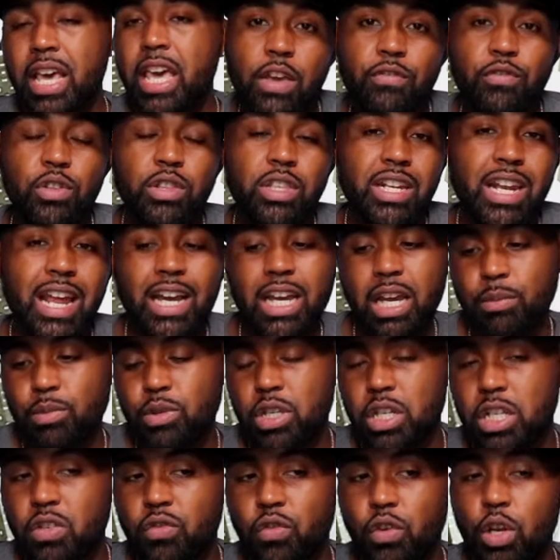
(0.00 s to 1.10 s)
If you did not come to
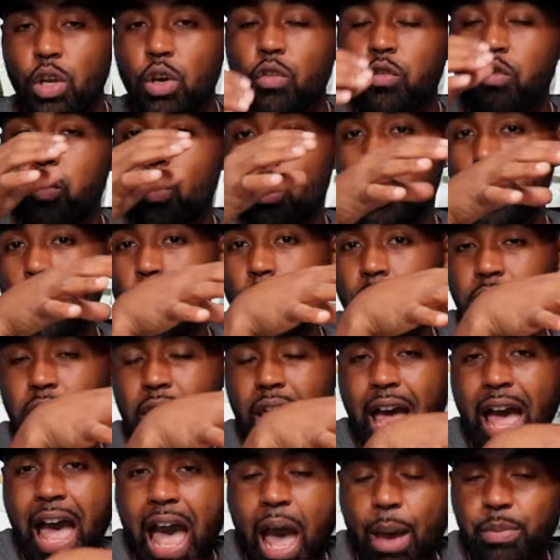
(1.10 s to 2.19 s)
this video for what
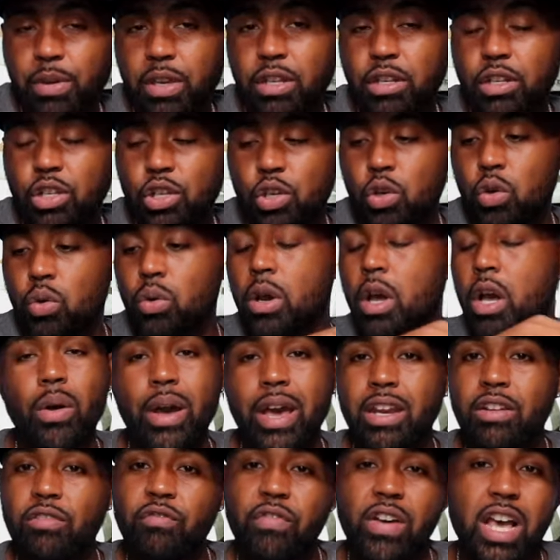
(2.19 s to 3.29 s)
the app can do, go
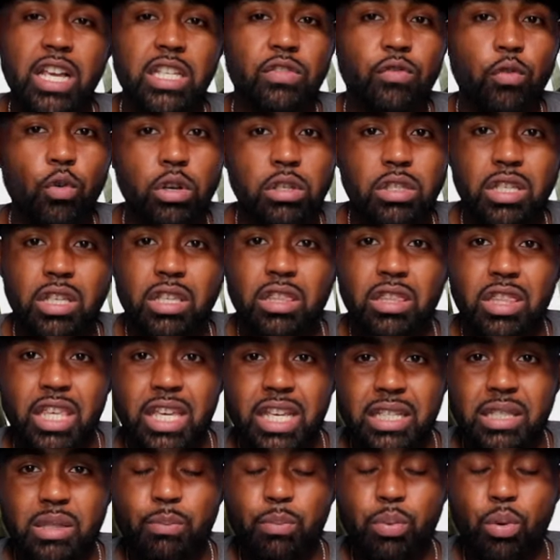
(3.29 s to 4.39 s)
ahead and fast forward to
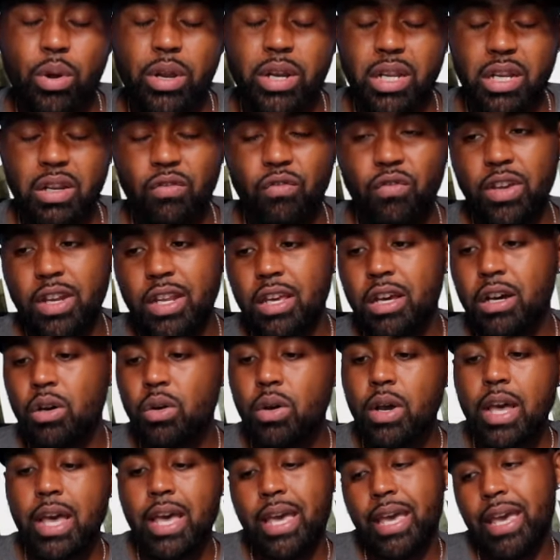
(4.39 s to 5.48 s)
this point in the video
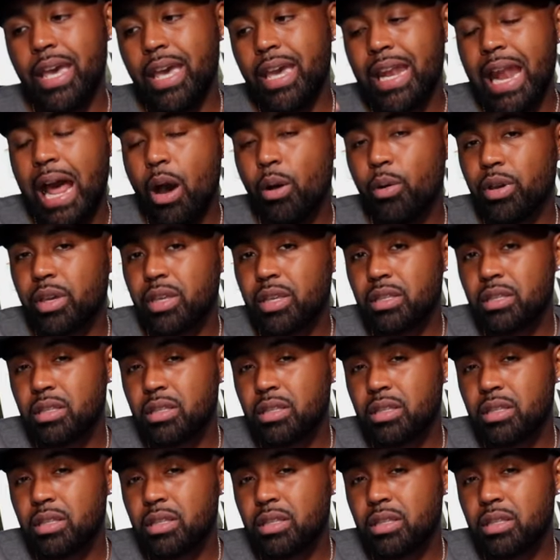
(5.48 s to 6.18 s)
and I'll